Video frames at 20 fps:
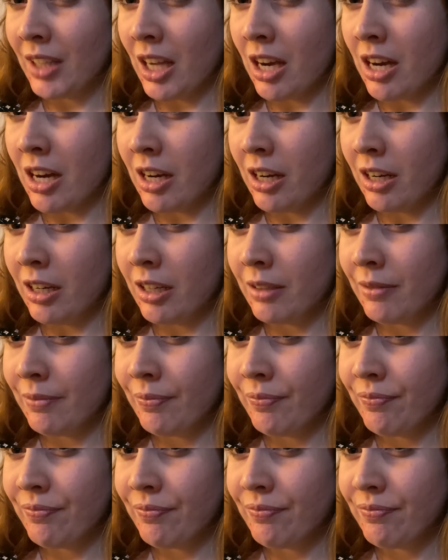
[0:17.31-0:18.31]

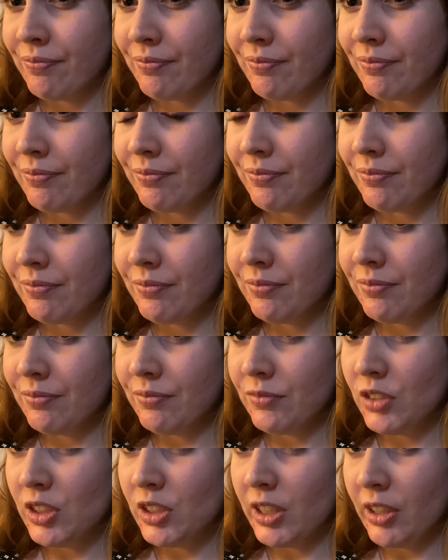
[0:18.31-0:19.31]
Um,
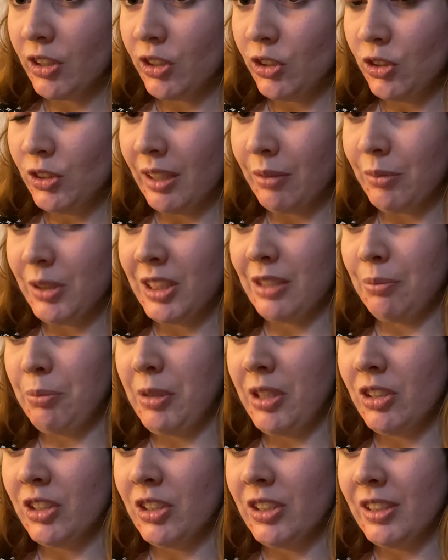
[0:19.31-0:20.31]
share you some
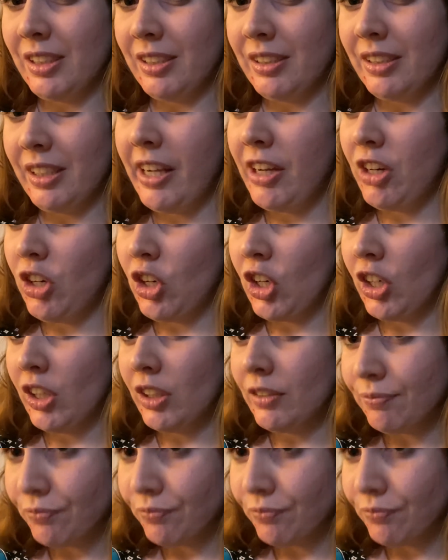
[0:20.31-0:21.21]
experiences here